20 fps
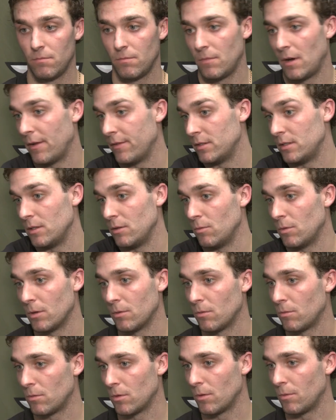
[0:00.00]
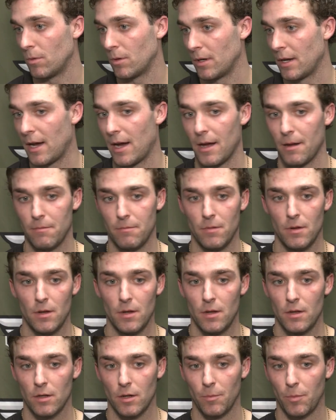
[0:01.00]
obviously we're not
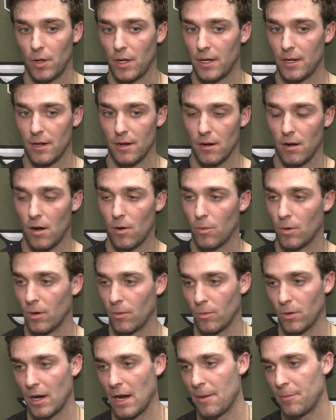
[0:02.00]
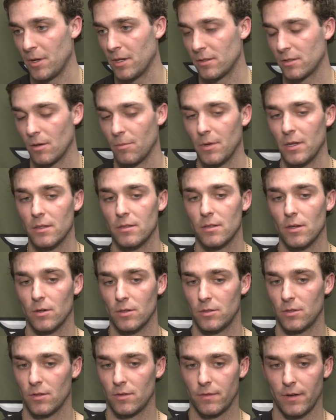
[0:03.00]
complaining at all. We're happy as could be. So
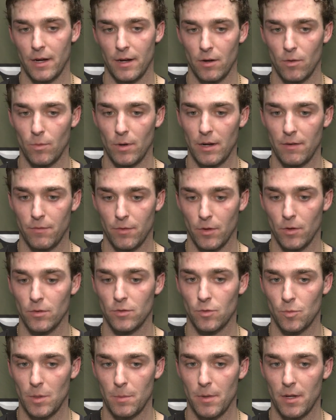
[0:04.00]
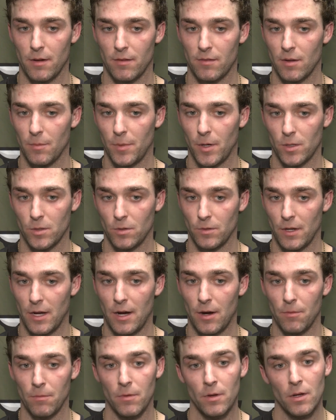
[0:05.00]
it's just finding a way for those 3 minutes to buckle
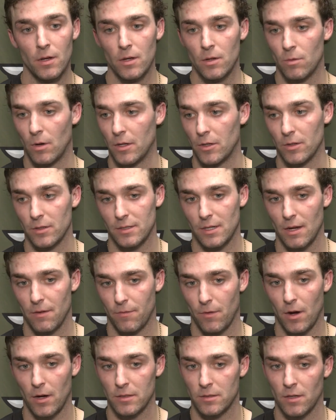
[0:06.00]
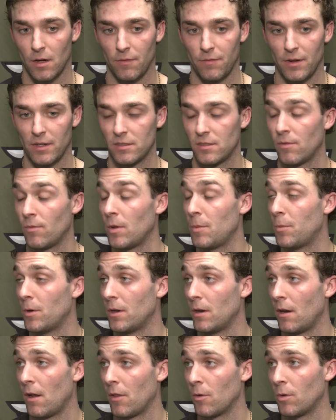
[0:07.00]
down, whether it's us offensively
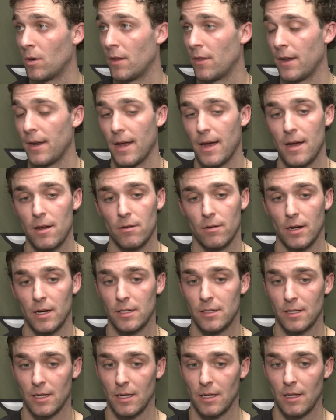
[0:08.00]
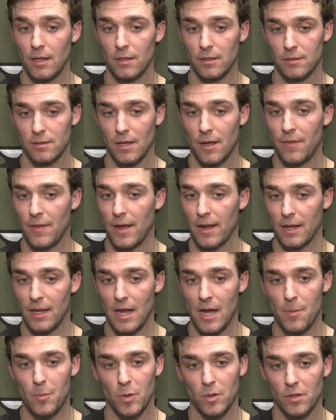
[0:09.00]
putting another one in the net, right, to extend that
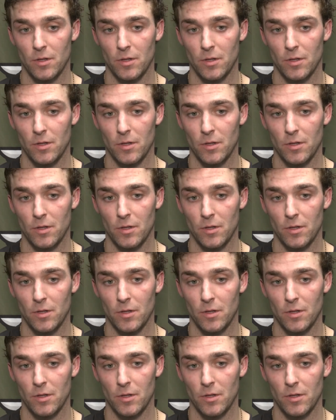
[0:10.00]
gap, or